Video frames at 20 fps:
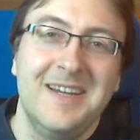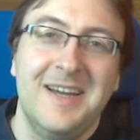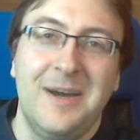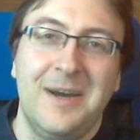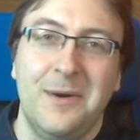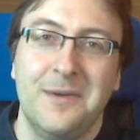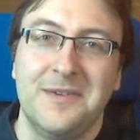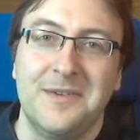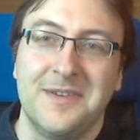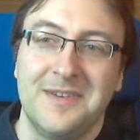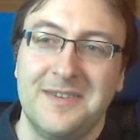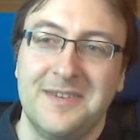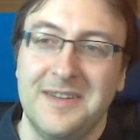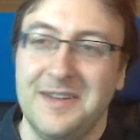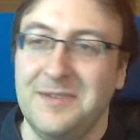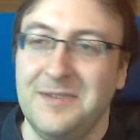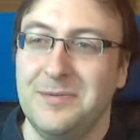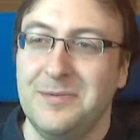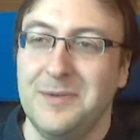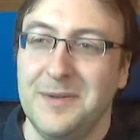how
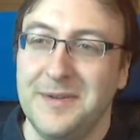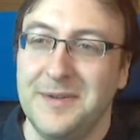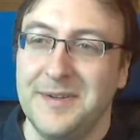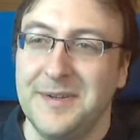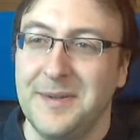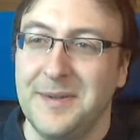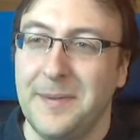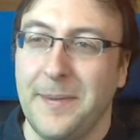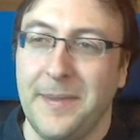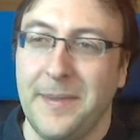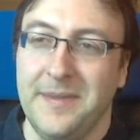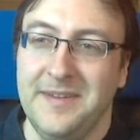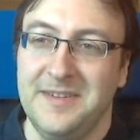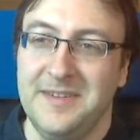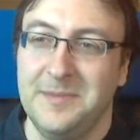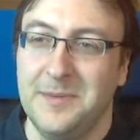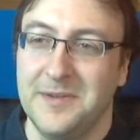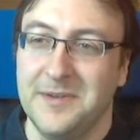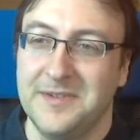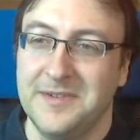successful
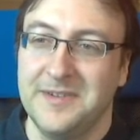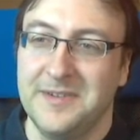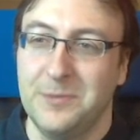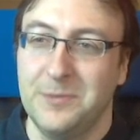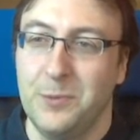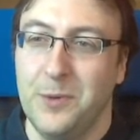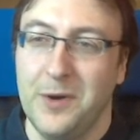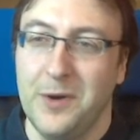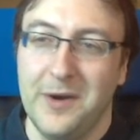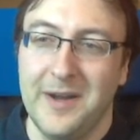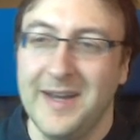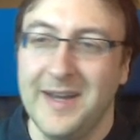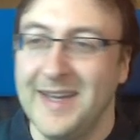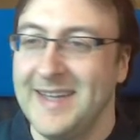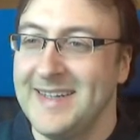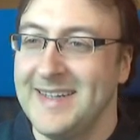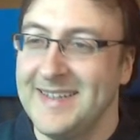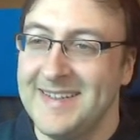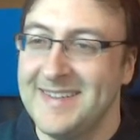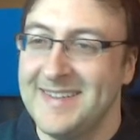these bosses were,
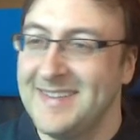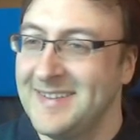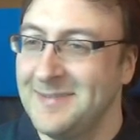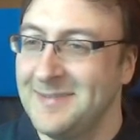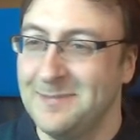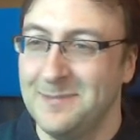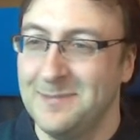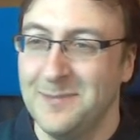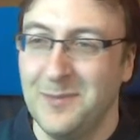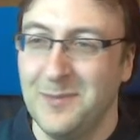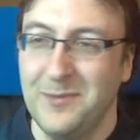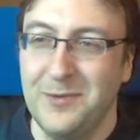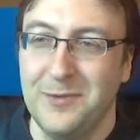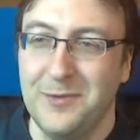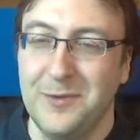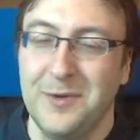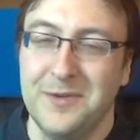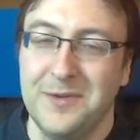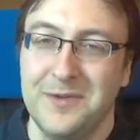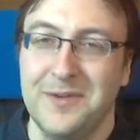and of
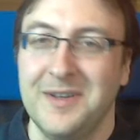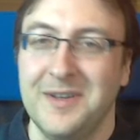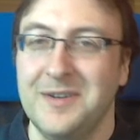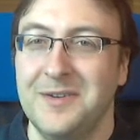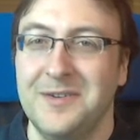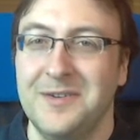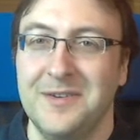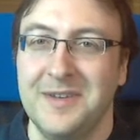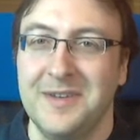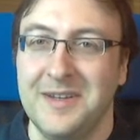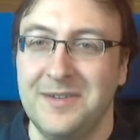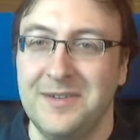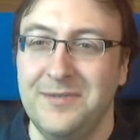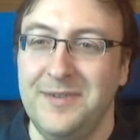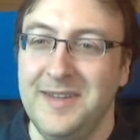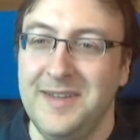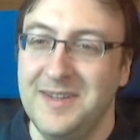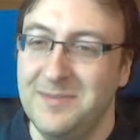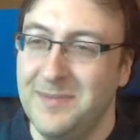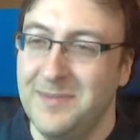course you can also get
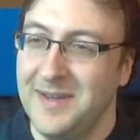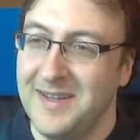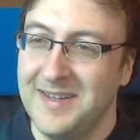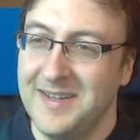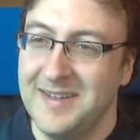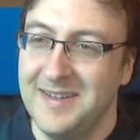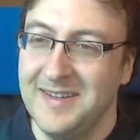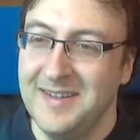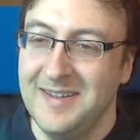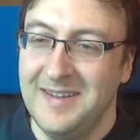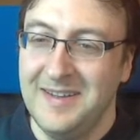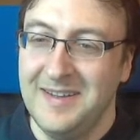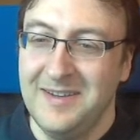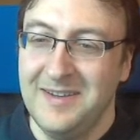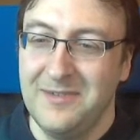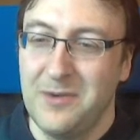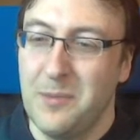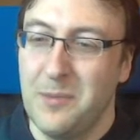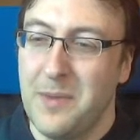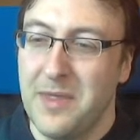feedback
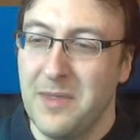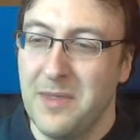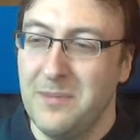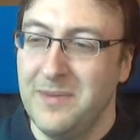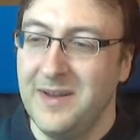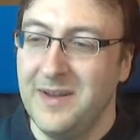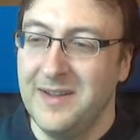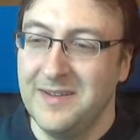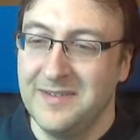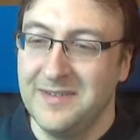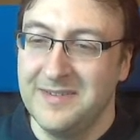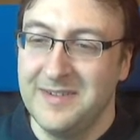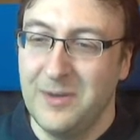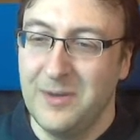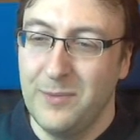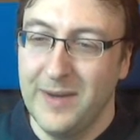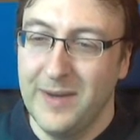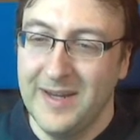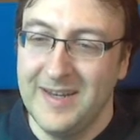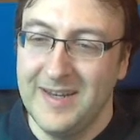from other players
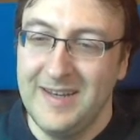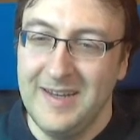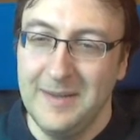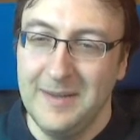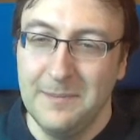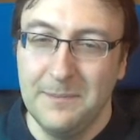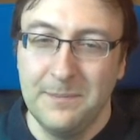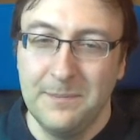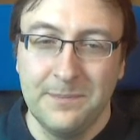directly.